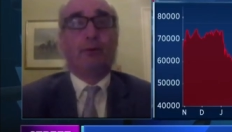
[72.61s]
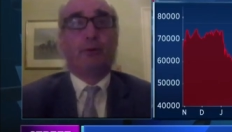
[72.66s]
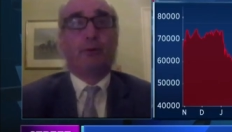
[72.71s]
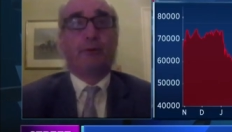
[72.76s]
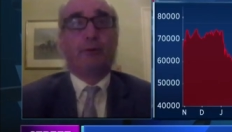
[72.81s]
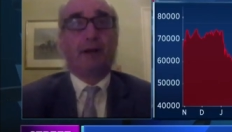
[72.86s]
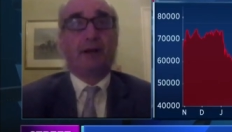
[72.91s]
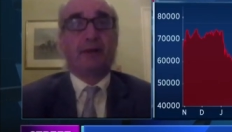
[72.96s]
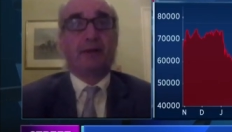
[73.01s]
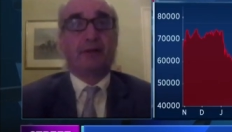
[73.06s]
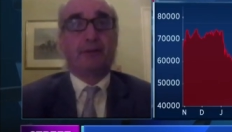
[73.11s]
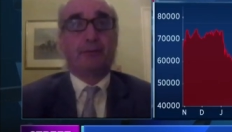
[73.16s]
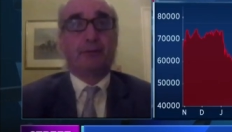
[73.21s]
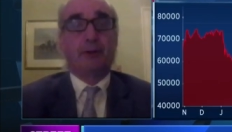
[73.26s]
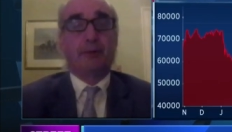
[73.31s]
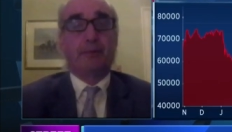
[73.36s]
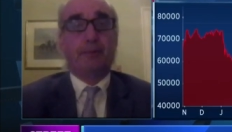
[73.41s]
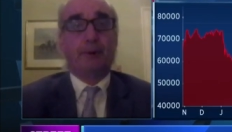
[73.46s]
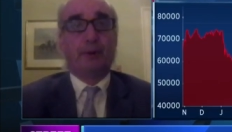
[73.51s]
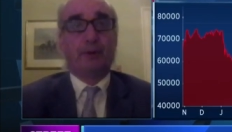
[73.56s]
forefront of
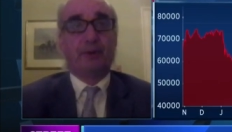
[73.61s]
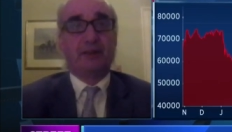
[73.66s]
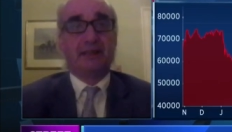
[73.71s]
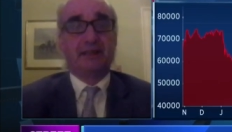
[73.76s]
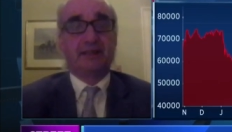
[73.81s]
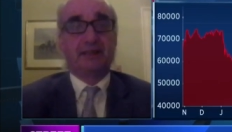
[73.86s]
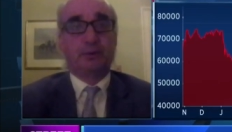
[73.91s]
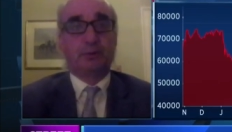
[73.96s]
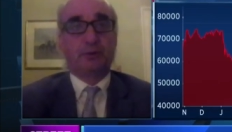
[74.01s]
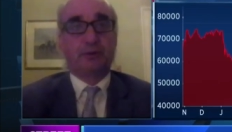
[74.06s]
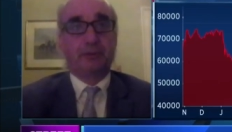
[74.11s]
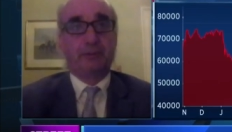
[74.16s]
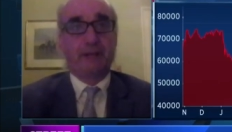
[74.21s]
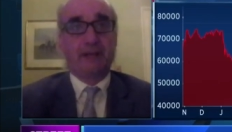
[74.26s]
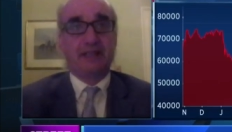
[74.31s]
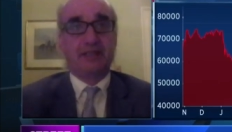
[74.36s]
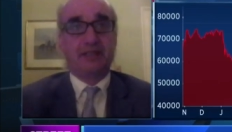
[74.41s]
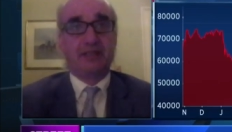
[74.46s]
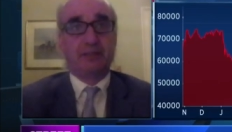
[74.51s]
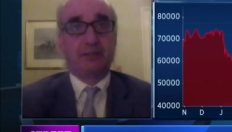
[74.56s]
robotics,
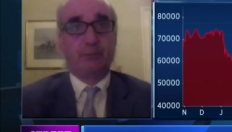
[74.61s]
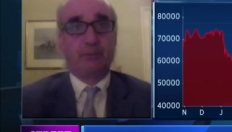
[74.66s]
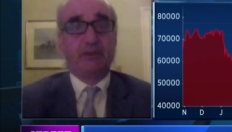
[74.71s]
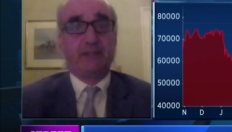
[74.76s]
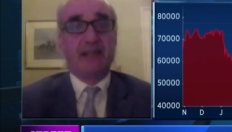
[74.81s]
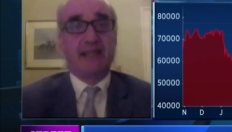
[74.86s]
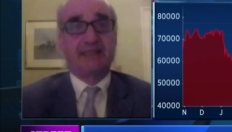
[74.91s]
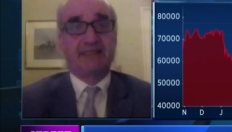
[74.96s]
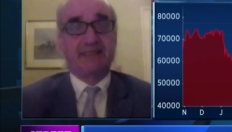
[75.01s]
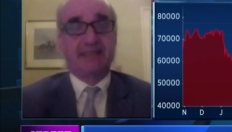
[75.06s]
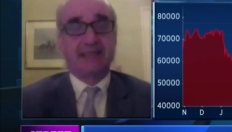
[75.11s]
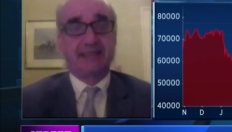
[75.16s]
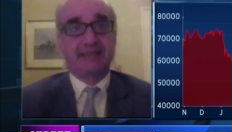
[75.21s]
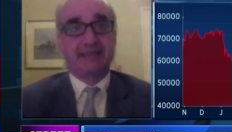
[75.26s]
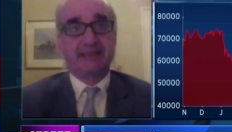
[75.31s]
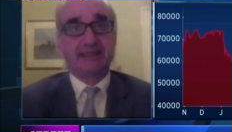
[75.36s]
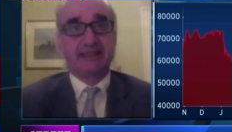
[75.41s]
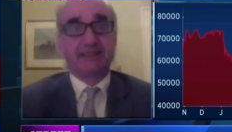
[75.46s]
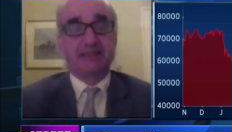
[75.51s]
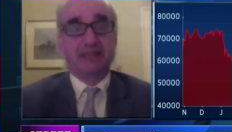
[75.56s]
automation with their
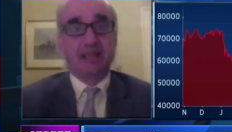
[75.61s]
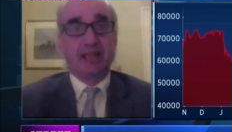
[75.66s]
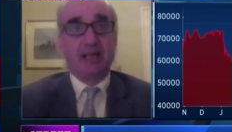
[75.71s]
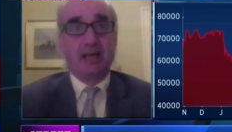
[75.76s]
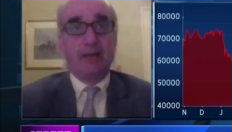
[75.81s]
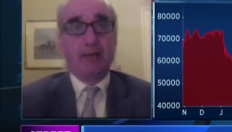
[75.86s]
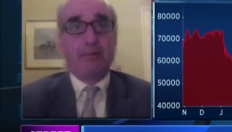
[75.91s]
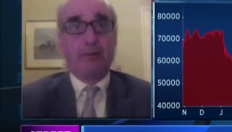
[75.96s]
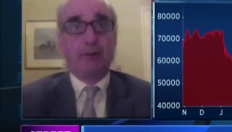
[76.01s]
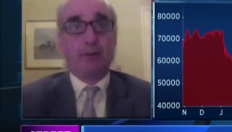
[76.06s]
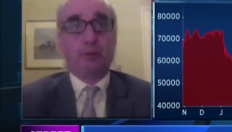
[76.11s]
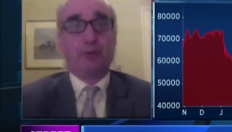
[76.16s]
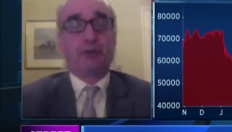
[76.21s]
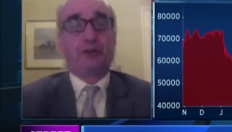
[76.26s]
sensors, but